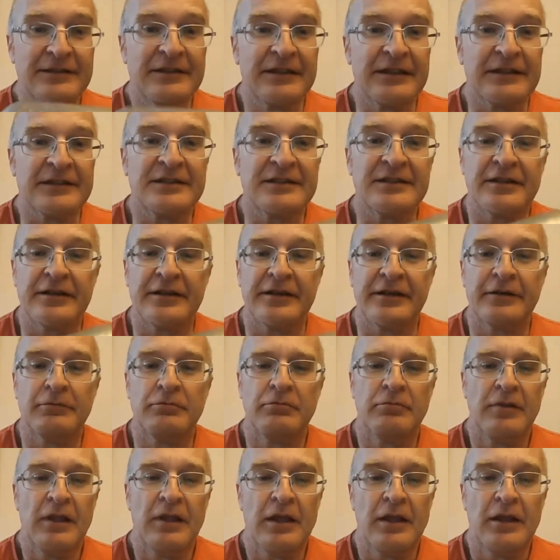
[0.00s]
It's a
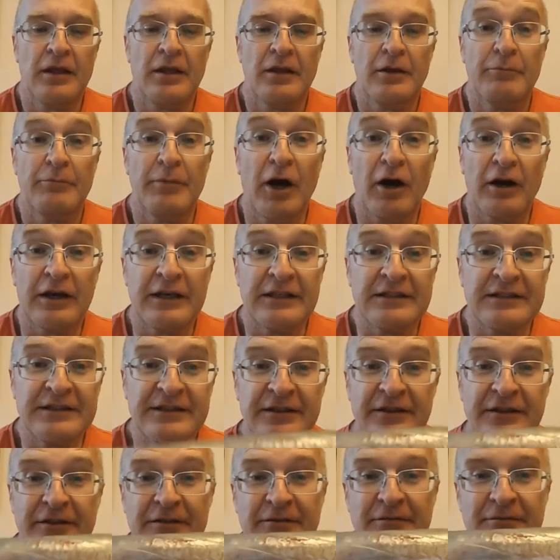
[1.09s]

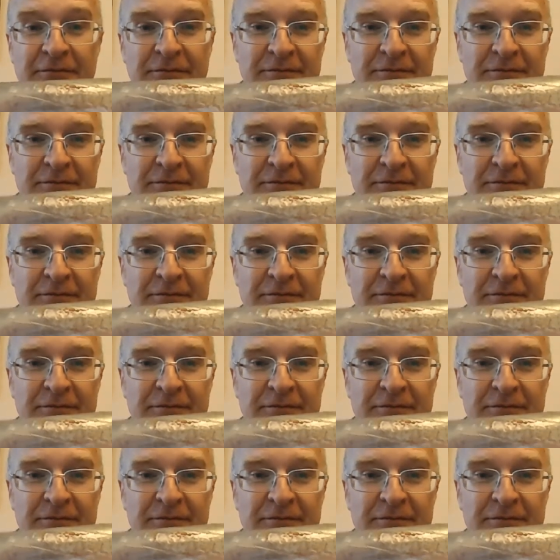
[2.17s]
Parkinson